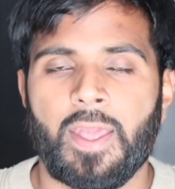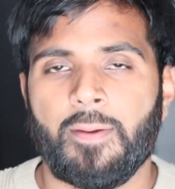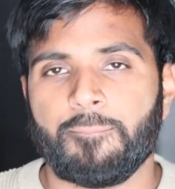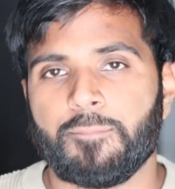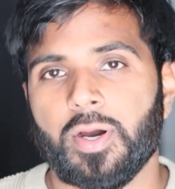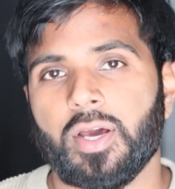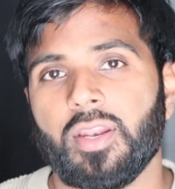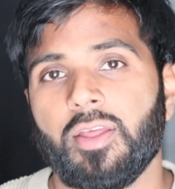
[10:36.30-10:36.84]

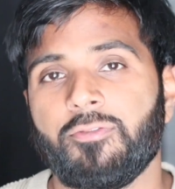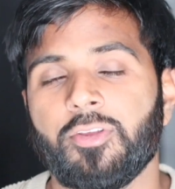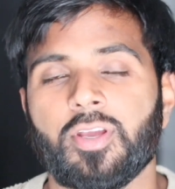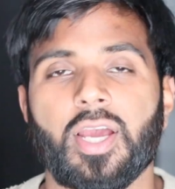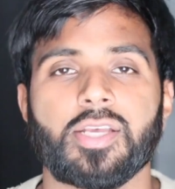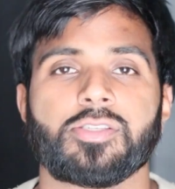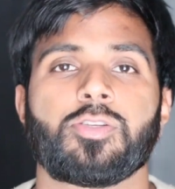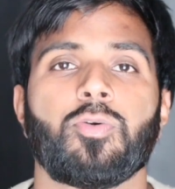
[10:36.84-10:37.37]
But if you
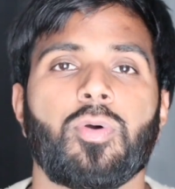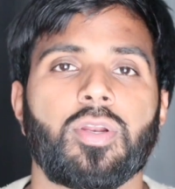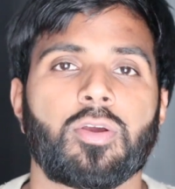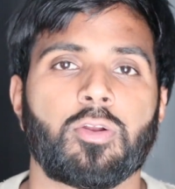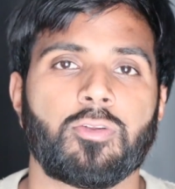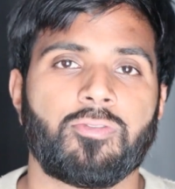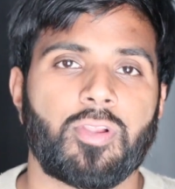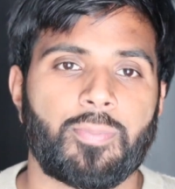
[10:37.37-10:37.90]
guys do want to
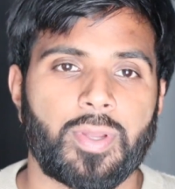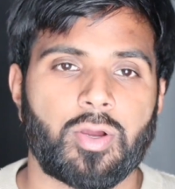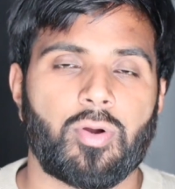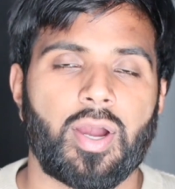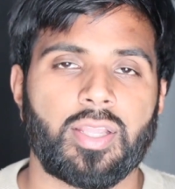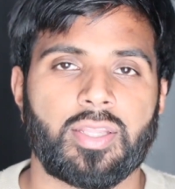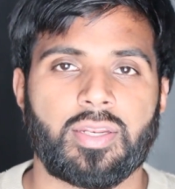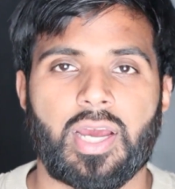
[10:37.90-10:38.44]
go to Flamingo
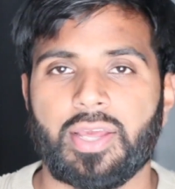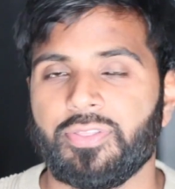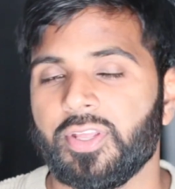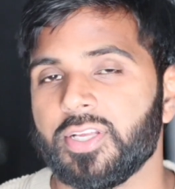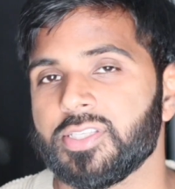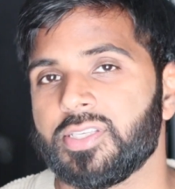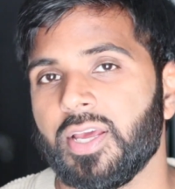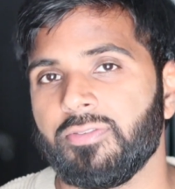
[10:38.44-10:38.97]
Island, I
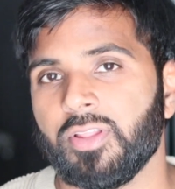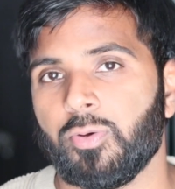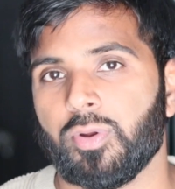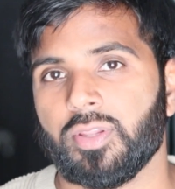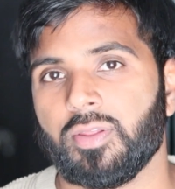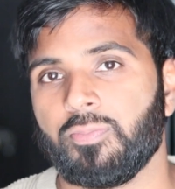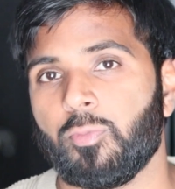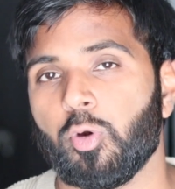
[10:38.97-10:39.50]
think it's definitely one
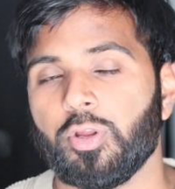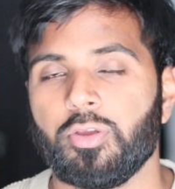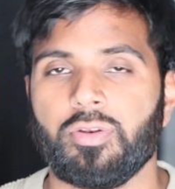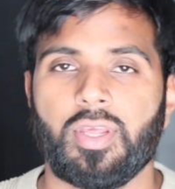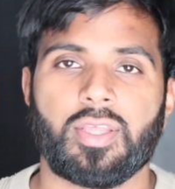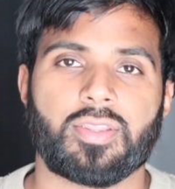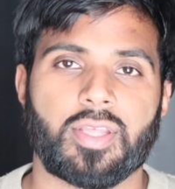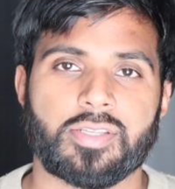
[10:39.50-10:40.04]
of the more
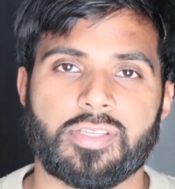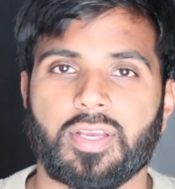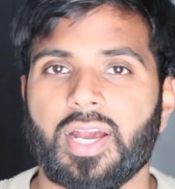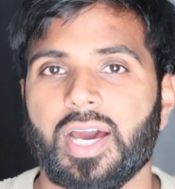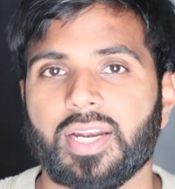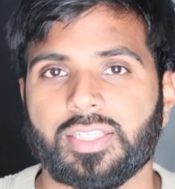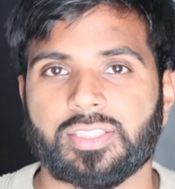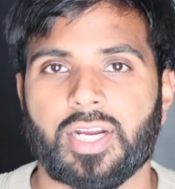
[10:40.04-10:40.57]
unique things you
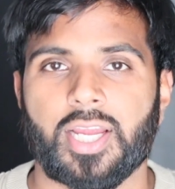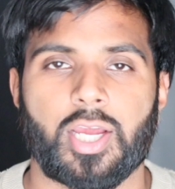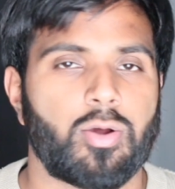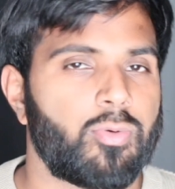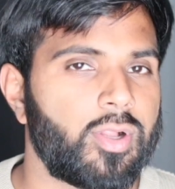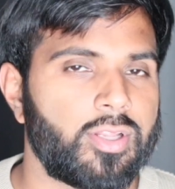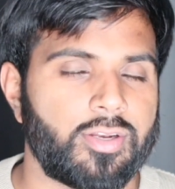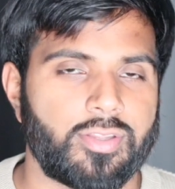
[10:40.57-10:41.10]
got to try
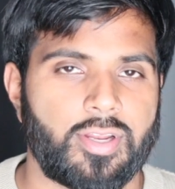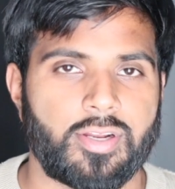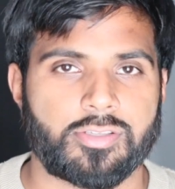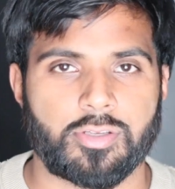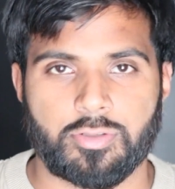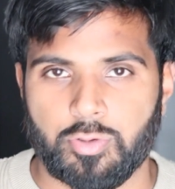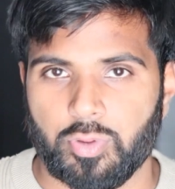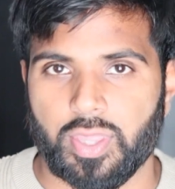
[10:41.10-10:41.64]
out while you're there,
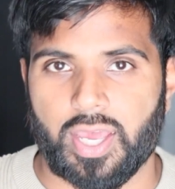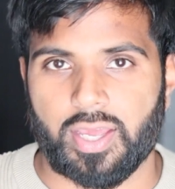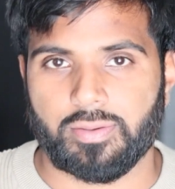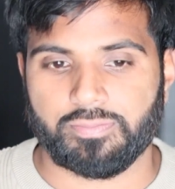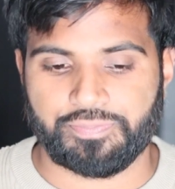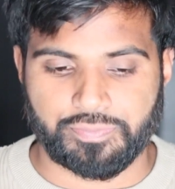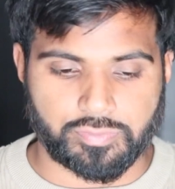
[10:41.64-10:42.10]
so do that.